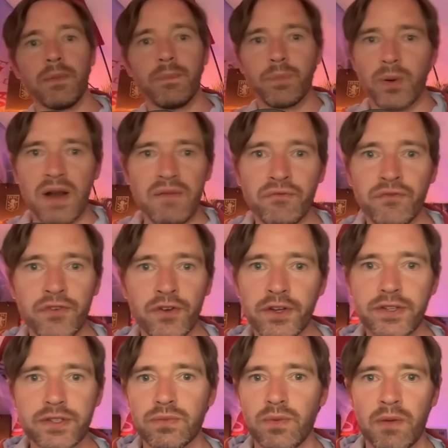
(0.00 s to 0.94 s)

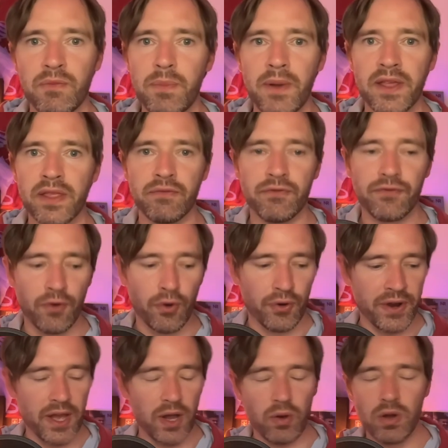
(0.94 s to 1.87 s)
Brentford when we beat them
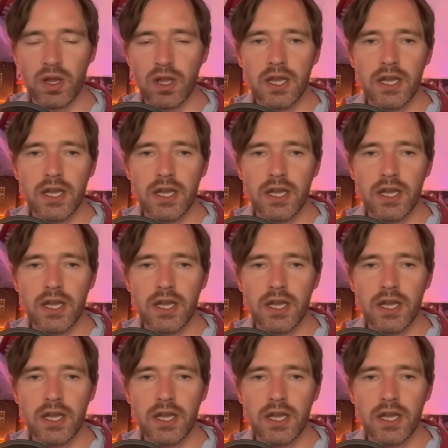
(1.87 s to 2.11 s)
4-0.